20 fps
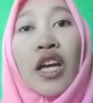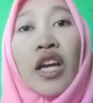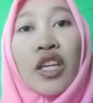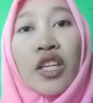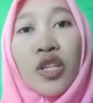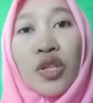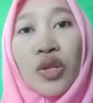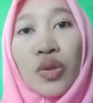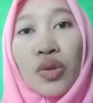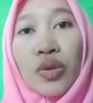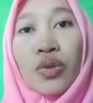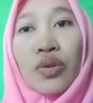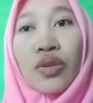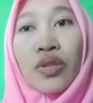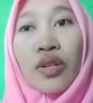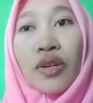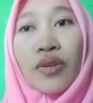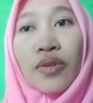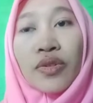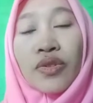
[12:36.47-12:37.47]
you
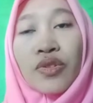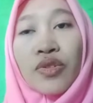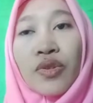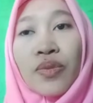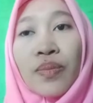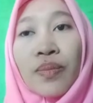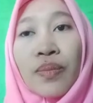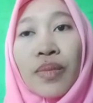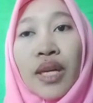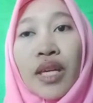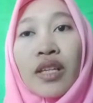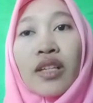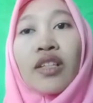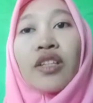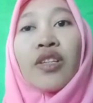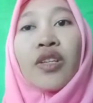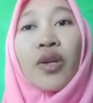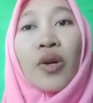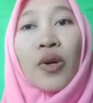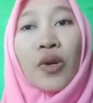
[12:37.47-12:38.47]
know to make
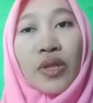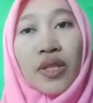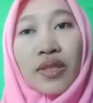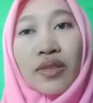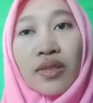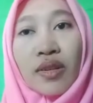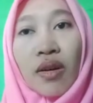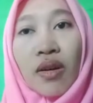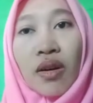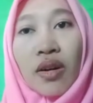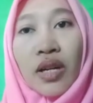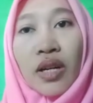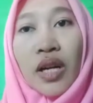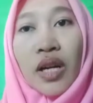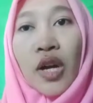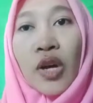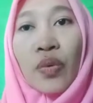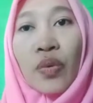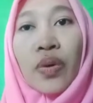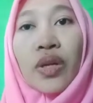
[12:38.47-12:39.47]
noise or
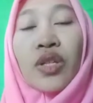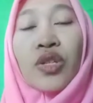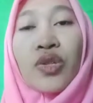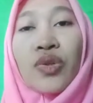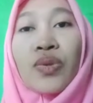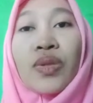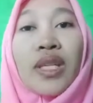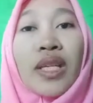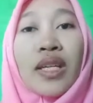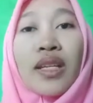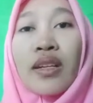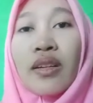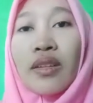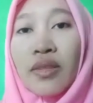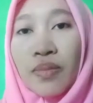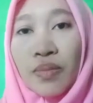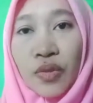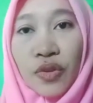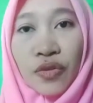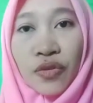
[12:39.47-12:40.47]
when you
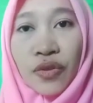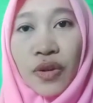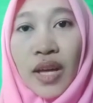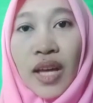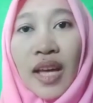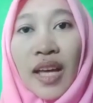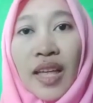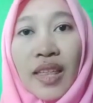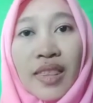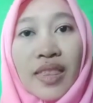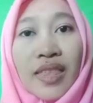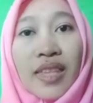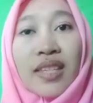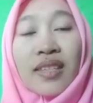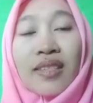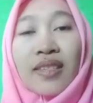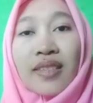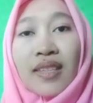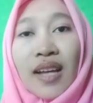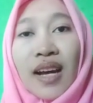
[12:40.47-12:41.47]
cannot move.
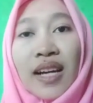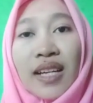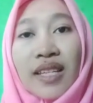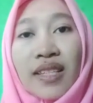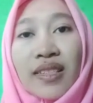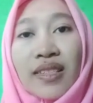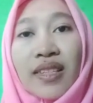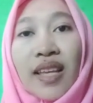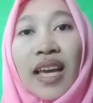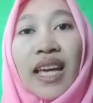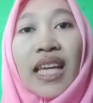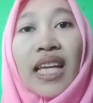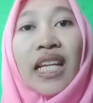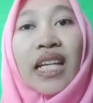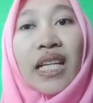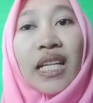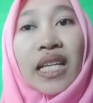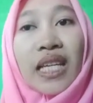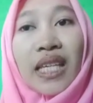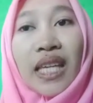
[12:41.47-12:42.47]
This sign
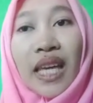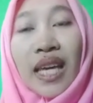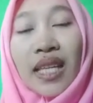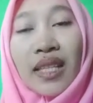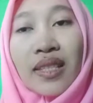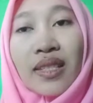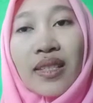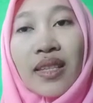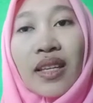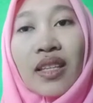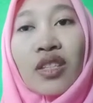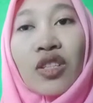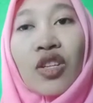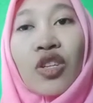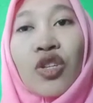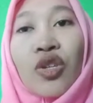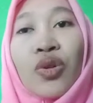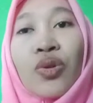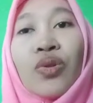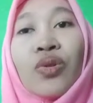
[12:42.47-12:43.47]
indicates that
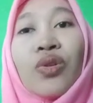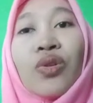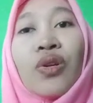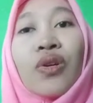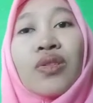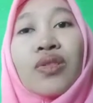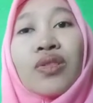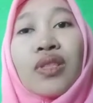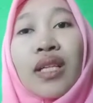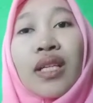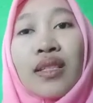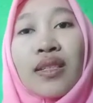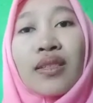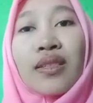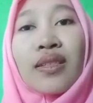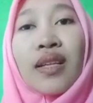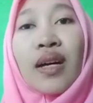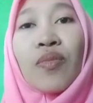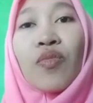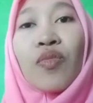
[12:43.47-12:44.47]
you notice
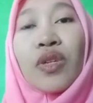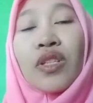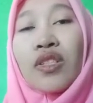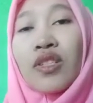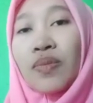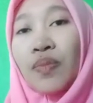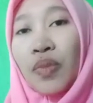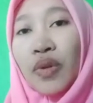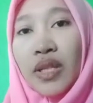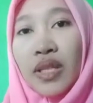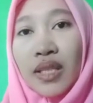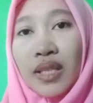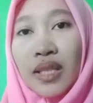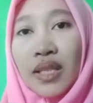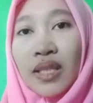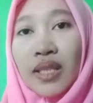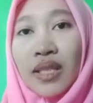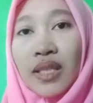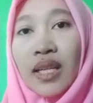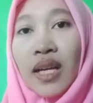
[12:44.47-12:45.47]
someone's
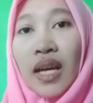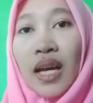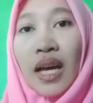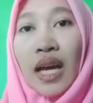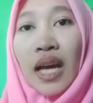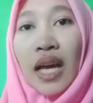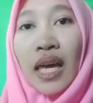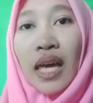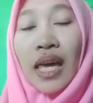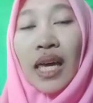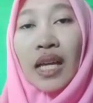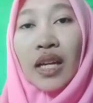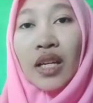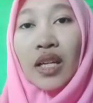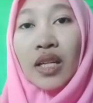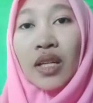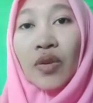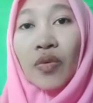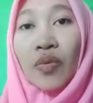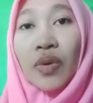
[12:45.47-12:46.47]
presence. And
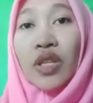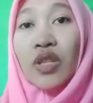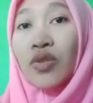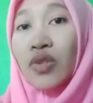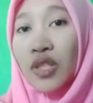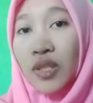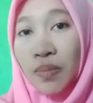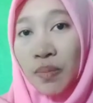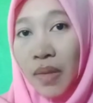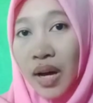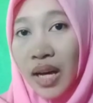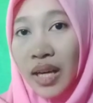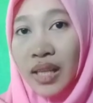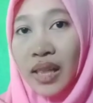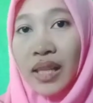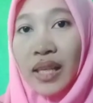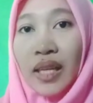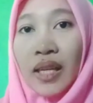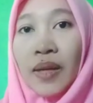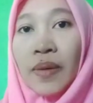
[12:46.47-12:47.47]
when you're
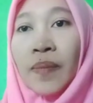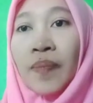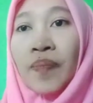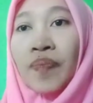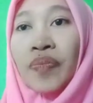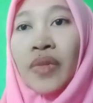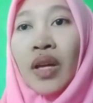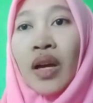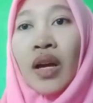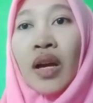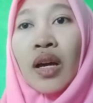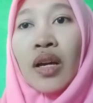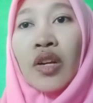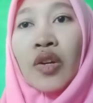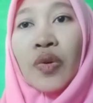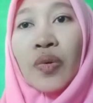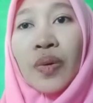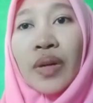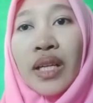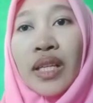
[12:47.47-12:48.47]
smiling,
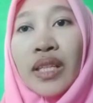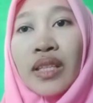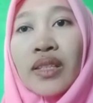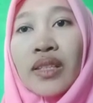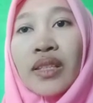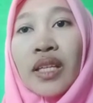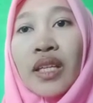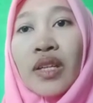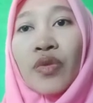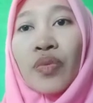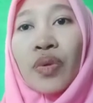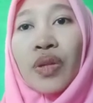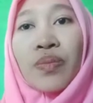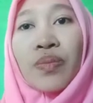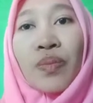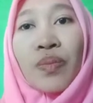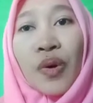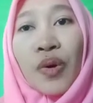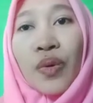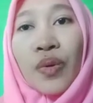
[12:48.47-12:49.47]
greeting with
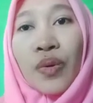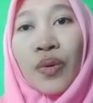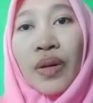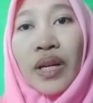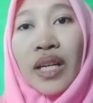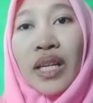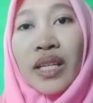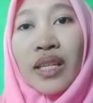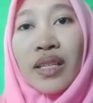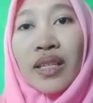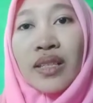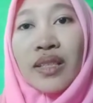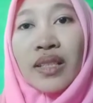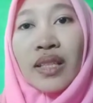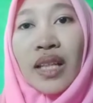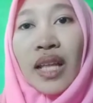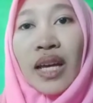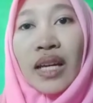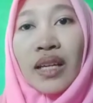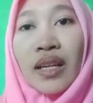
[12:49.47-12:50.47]
mukurei is
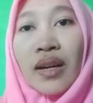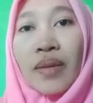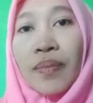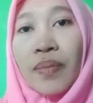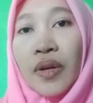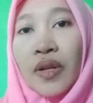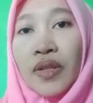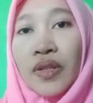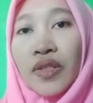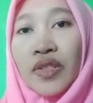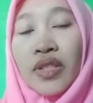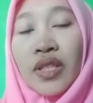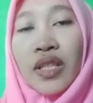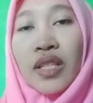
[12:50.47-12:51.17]
like a bonus.